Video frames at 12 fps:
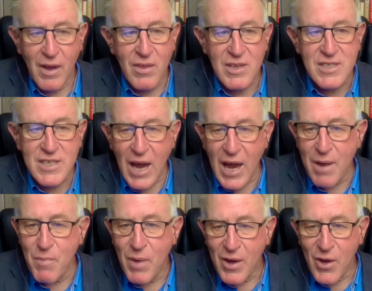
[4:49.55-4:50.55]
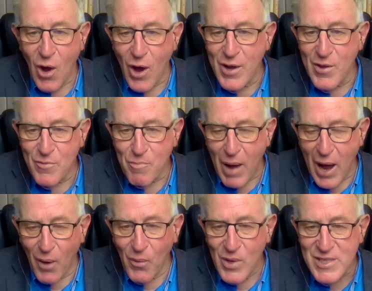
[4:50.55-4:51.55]
the same kind of
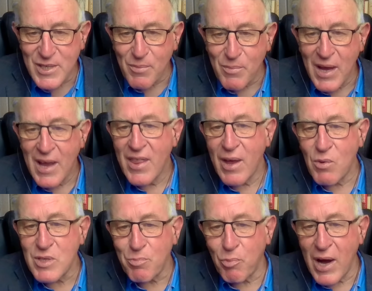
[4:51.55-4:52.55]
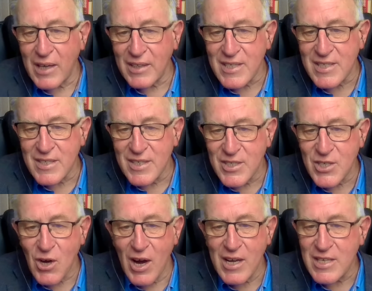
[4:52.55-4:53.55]
Maoism that was practiced in the
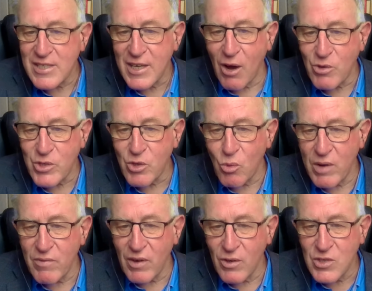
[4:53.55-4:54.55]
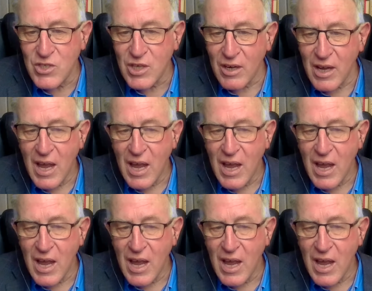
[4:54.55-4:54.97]
Chinese Cultural Revolution.